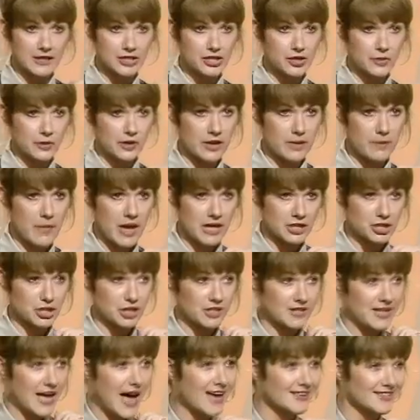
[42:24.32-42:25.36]
as you can imagine, in
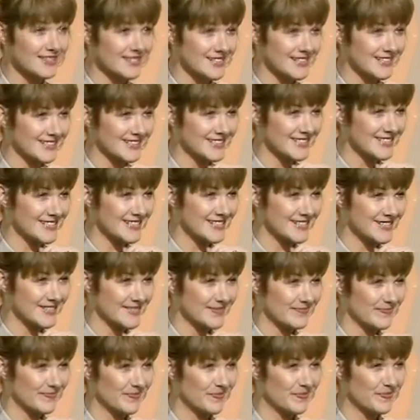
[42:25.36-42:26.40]
the hunting
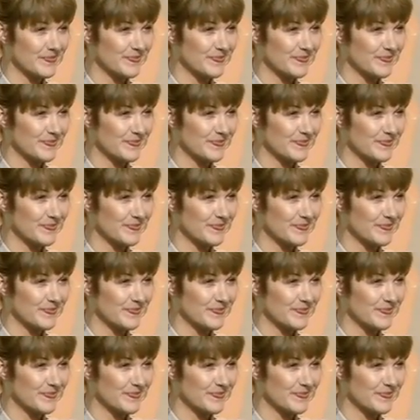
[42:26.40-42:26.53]
season.